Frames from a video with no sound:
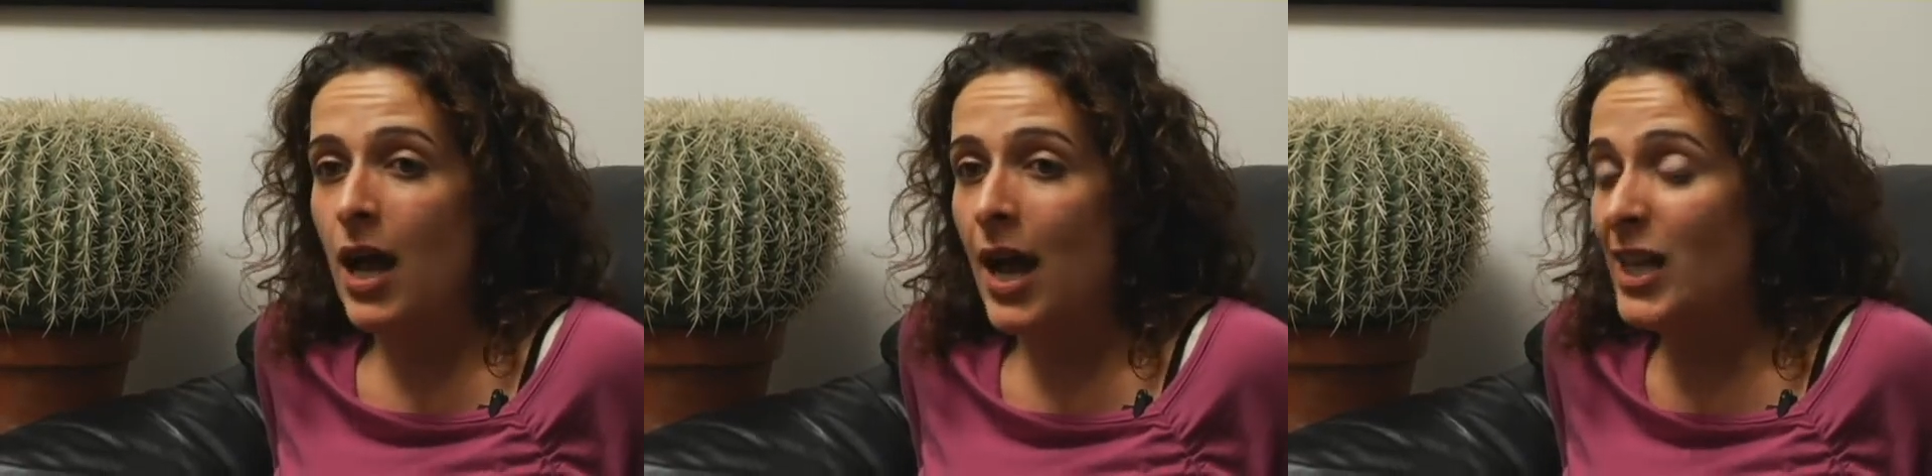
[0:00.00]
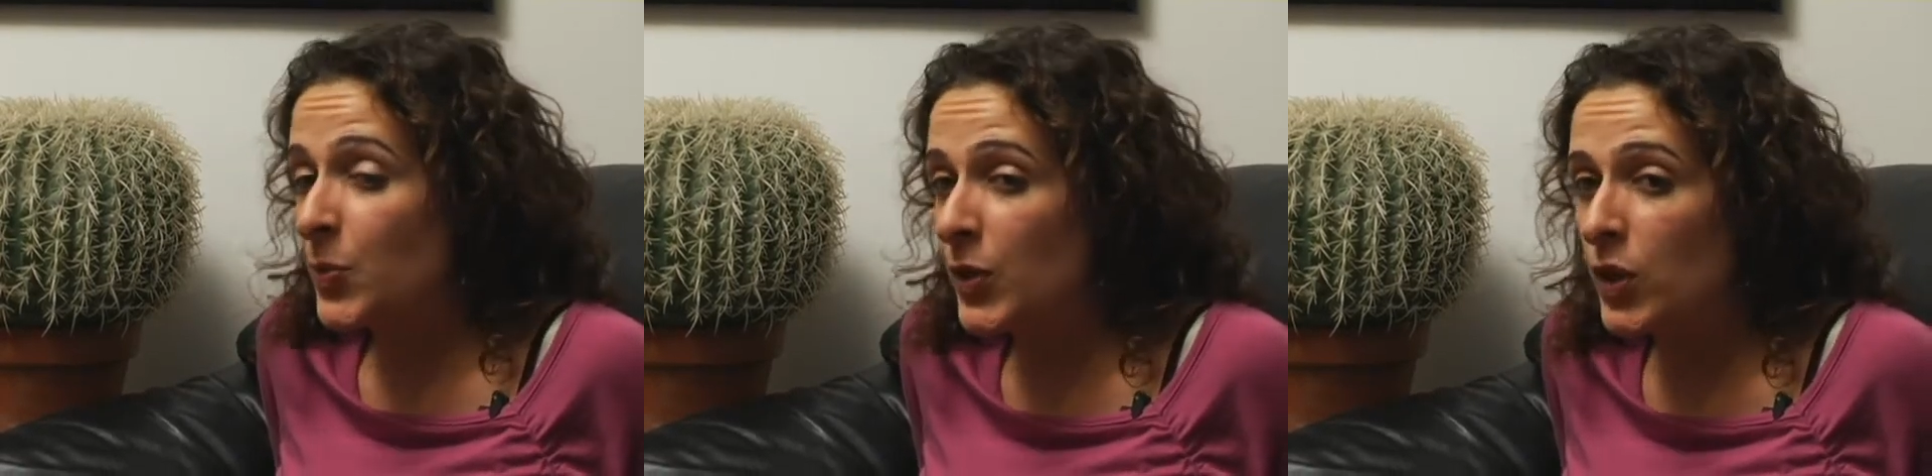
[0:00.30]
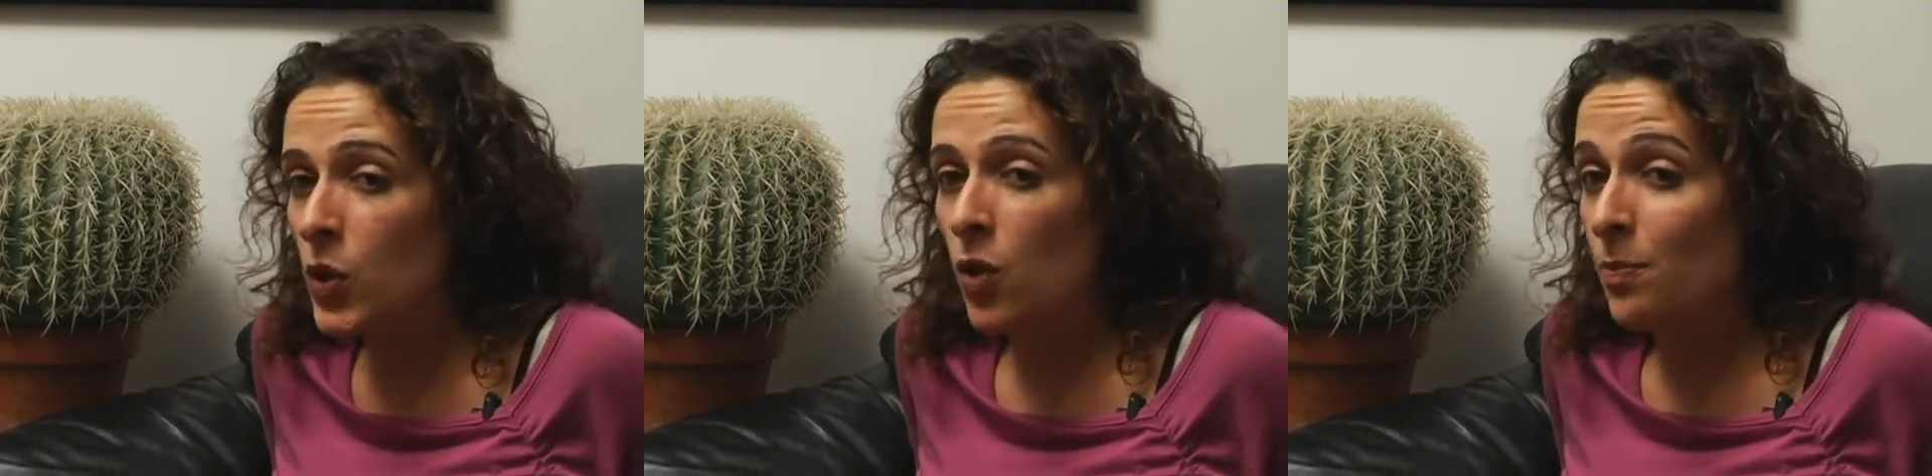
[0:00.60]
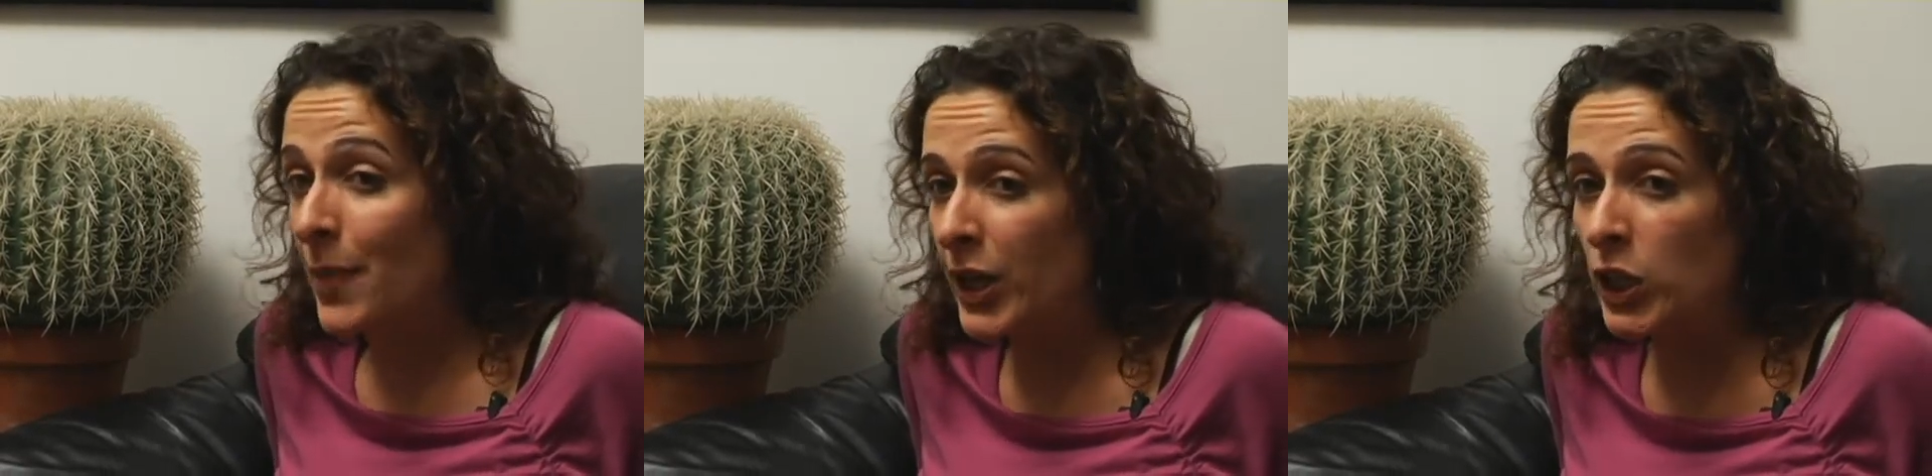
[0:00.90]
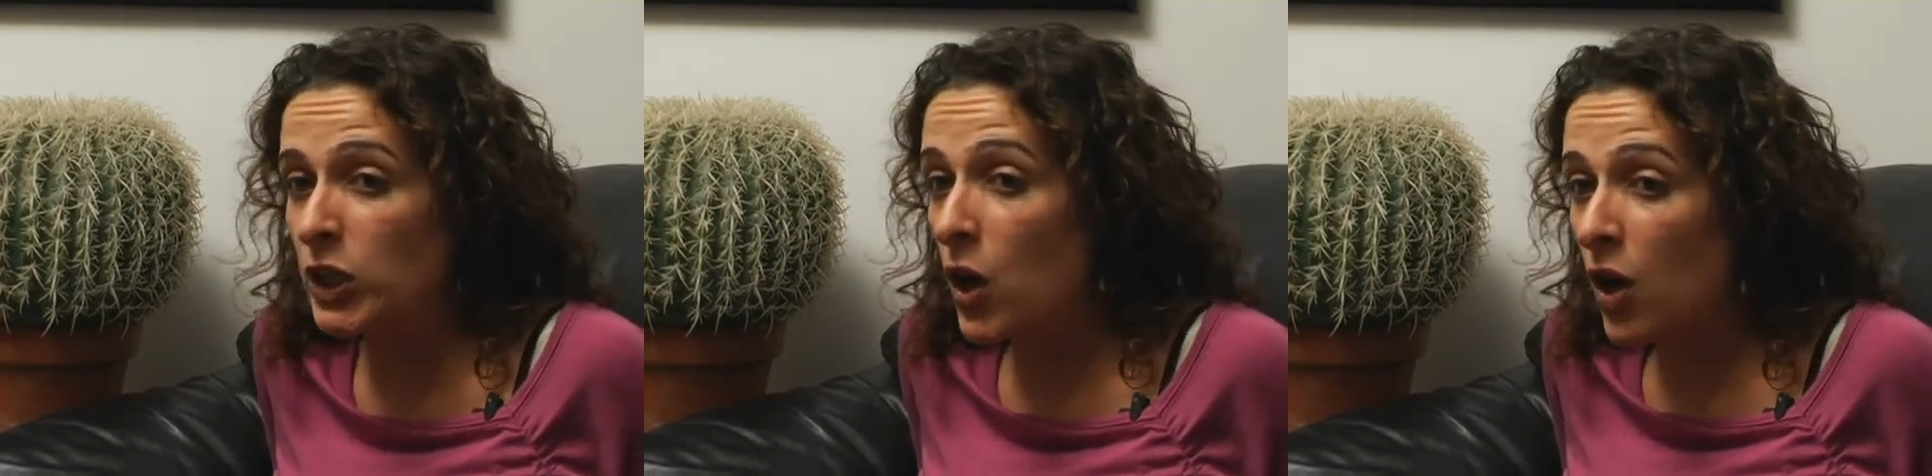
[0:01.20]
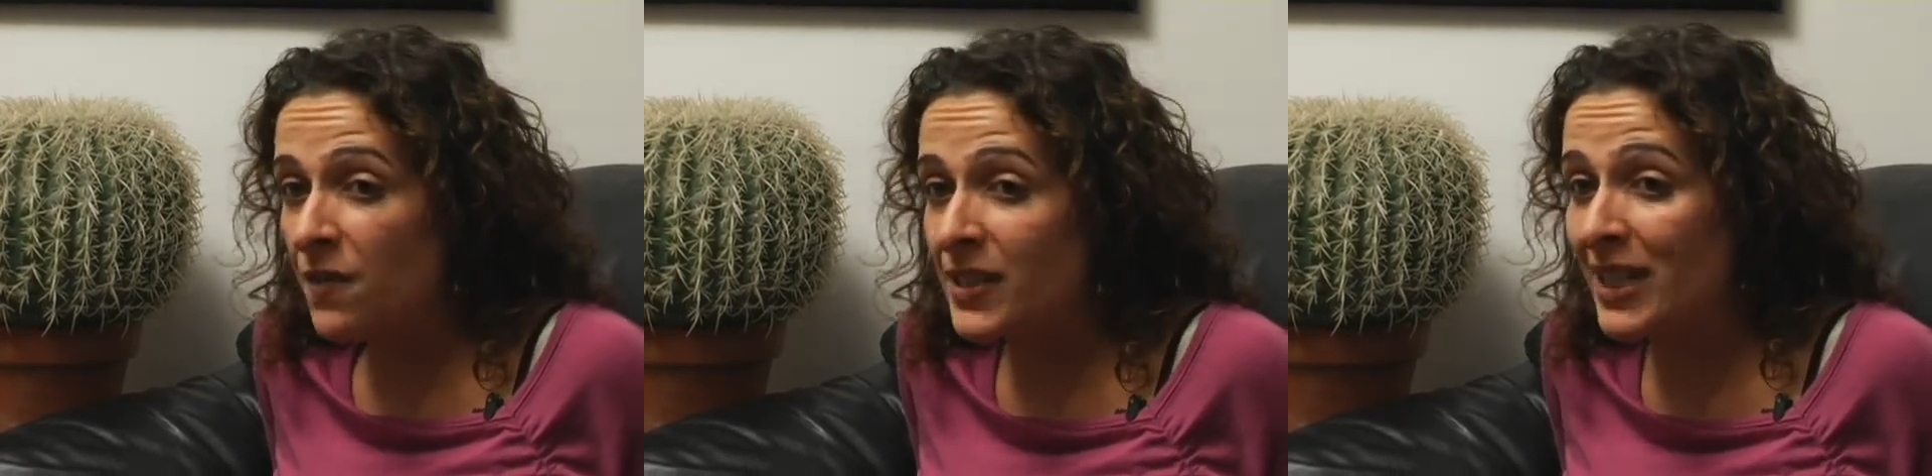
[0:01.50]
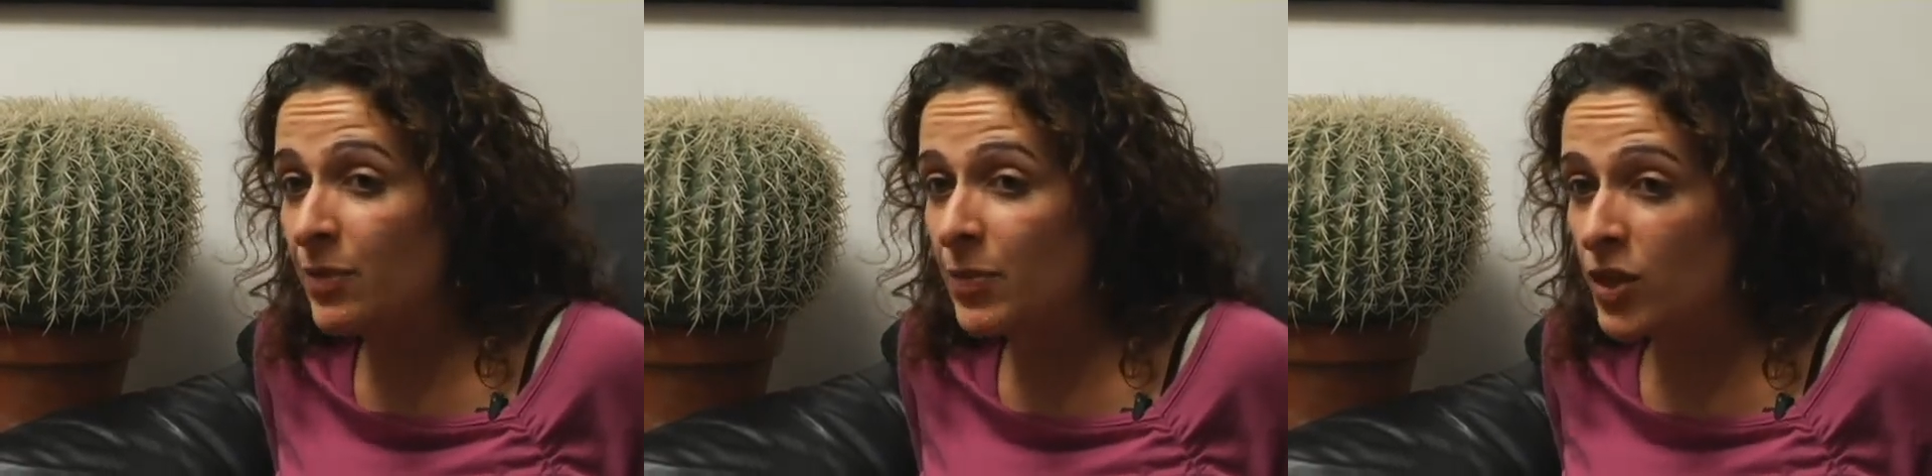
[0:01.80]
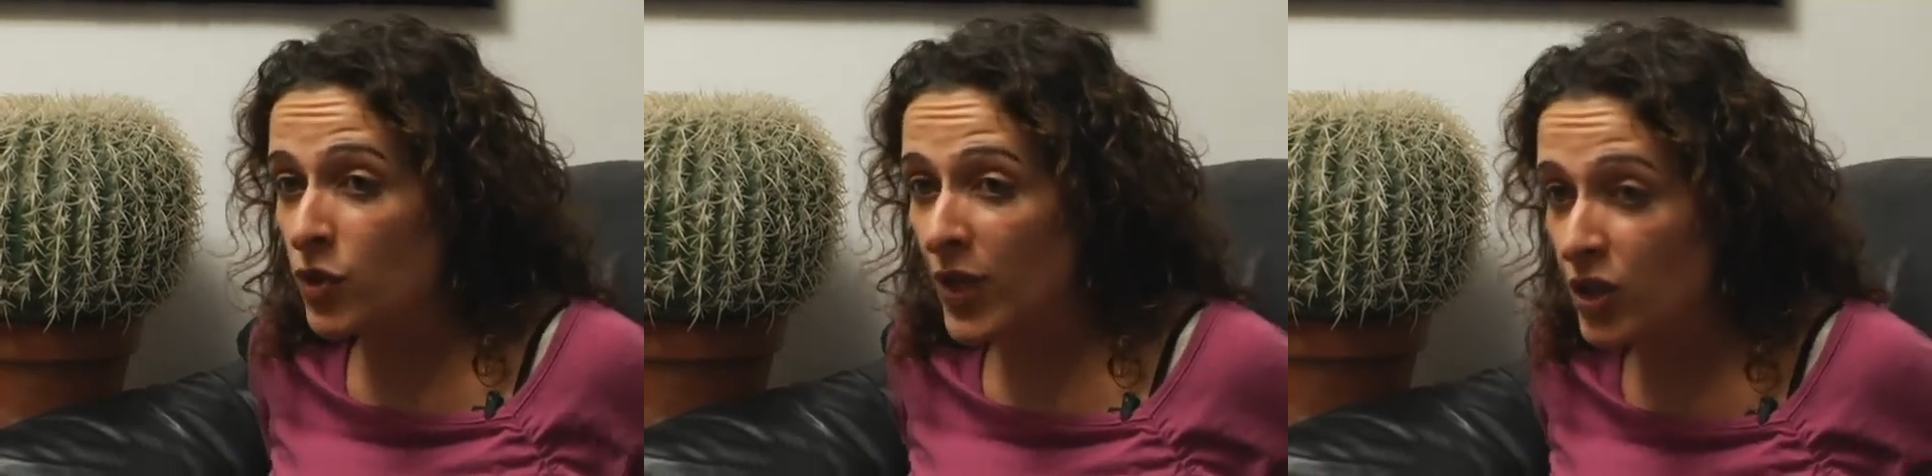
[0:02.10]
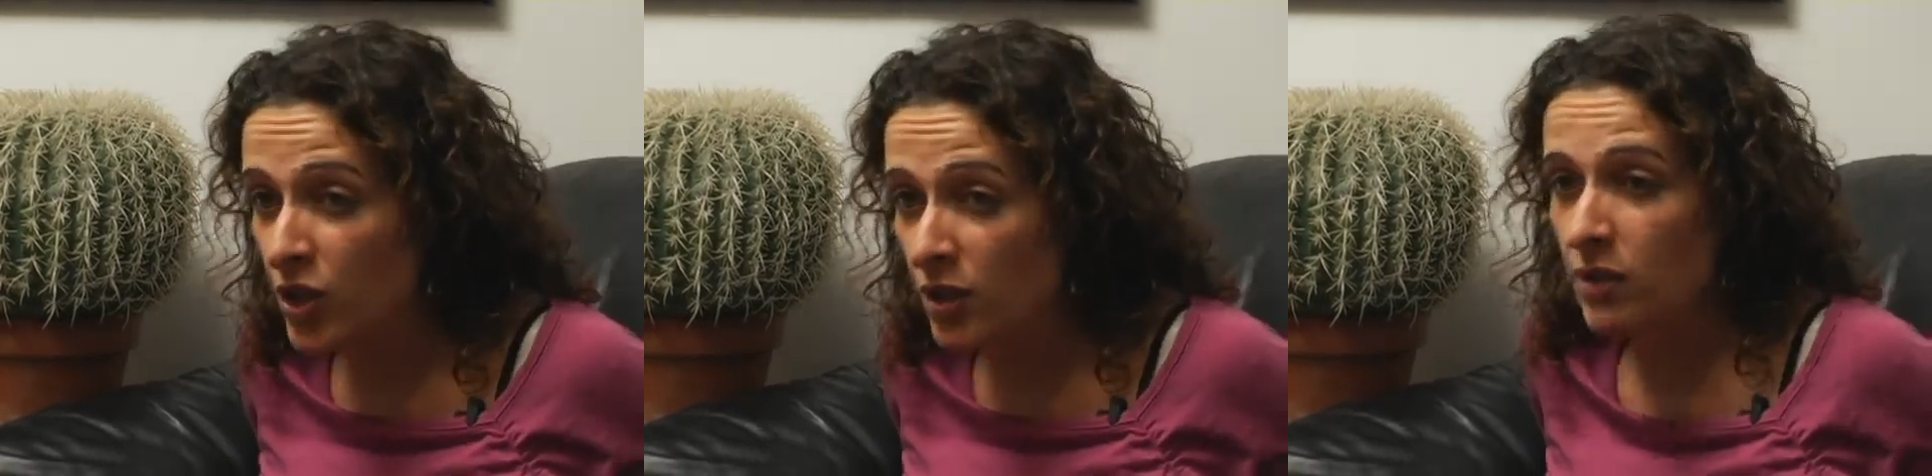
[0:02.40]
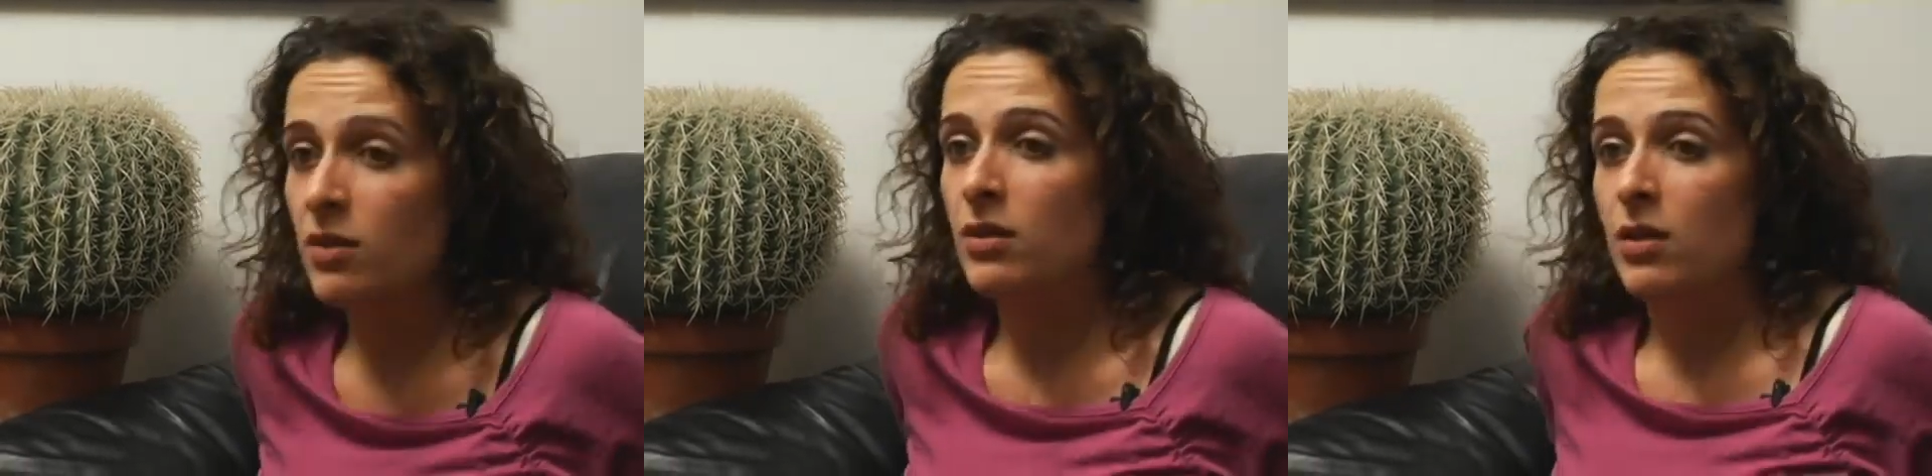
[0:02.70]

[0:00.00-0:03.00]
hospital or medical office administration,